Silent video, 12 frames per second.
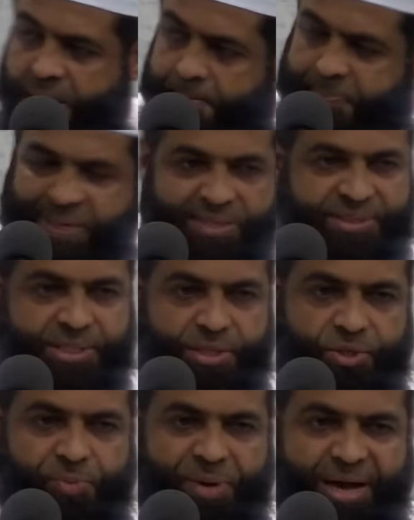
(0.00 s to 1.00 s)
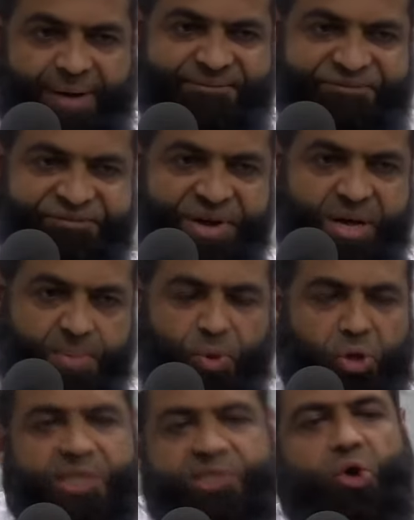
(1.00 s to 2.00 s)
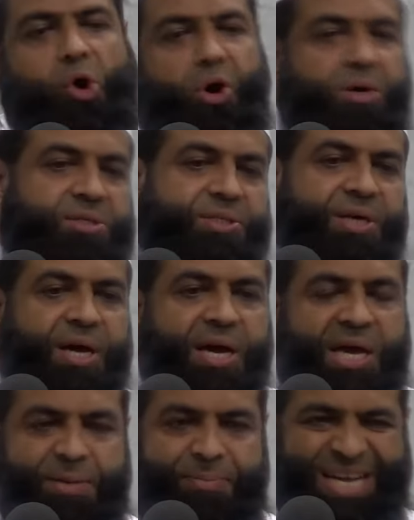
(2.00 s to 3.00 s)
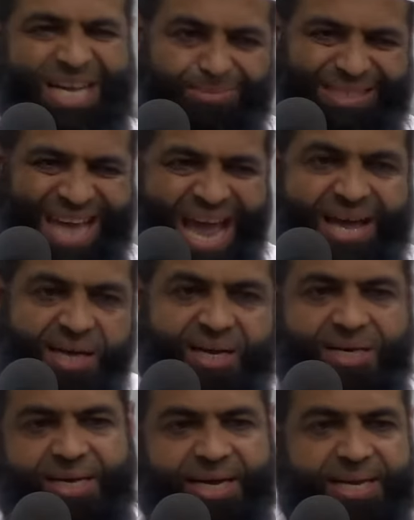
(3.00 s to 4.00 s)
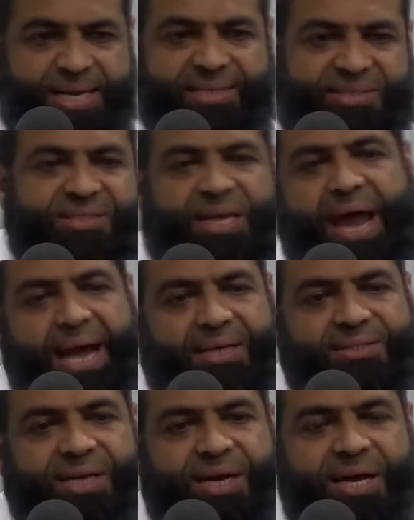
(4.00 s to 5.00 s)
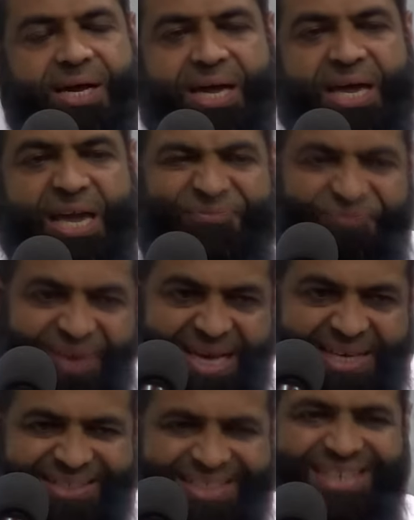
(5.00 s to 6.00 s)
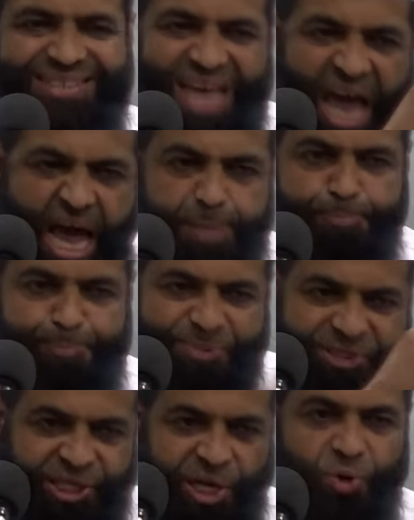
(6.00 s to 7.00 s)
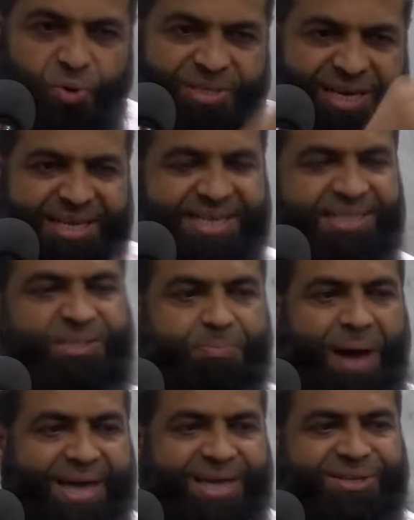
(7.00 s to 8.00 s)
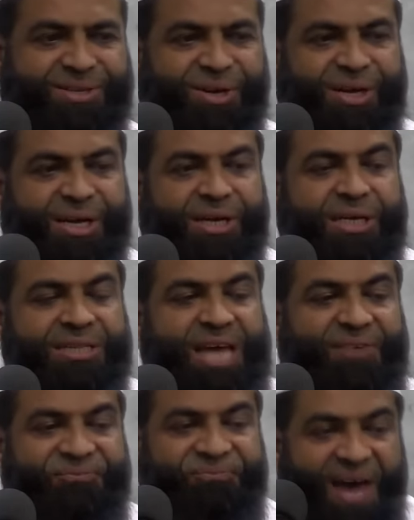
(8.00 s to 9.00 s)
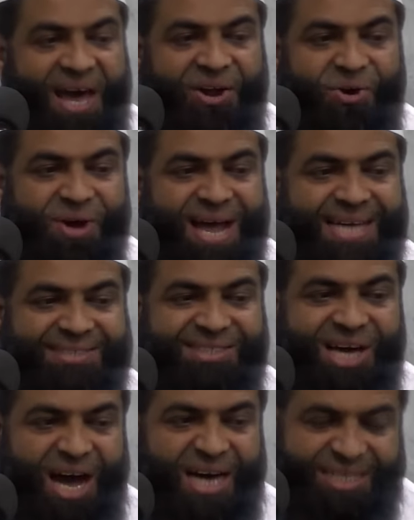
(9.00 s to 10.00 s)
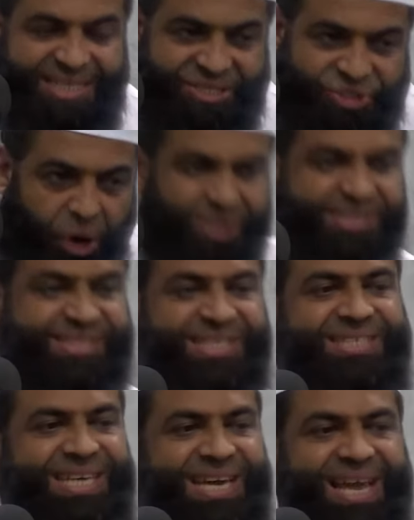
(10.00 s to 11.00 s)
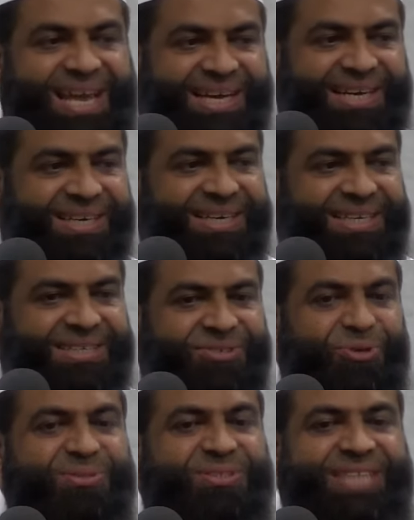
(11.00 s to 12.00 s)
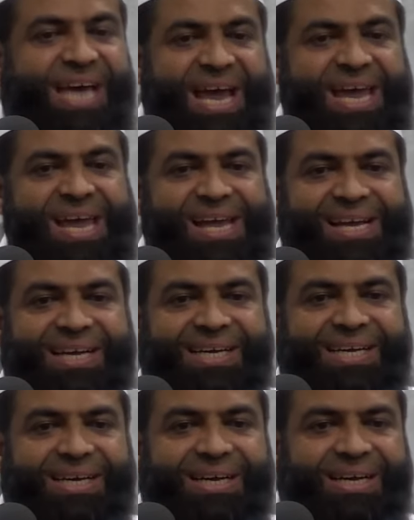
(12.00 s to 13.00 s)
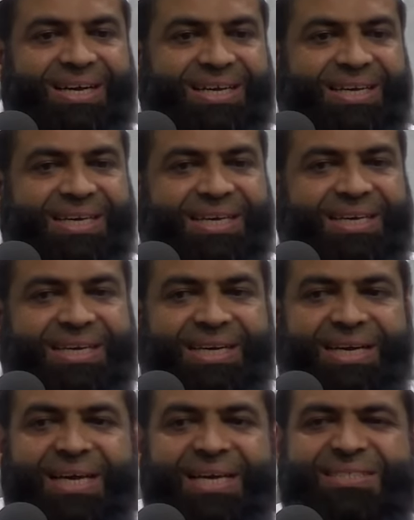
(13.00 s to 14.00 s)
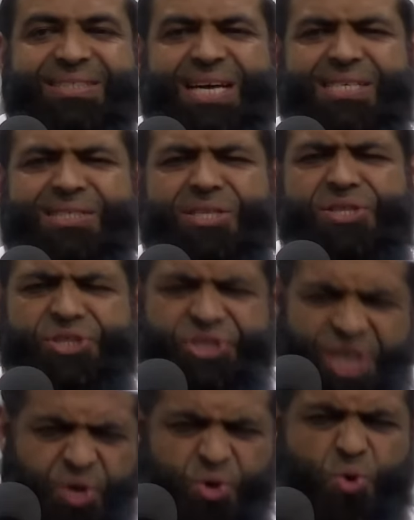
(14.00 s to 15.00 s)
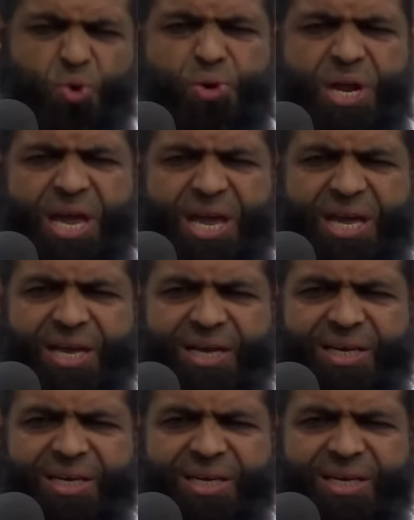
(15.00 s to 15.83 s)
person to become firm on his horse. He becomes anchored in his tracks. He feels his absolute in his might. That Pharaoh has the audacity to say, he says, Dharuni,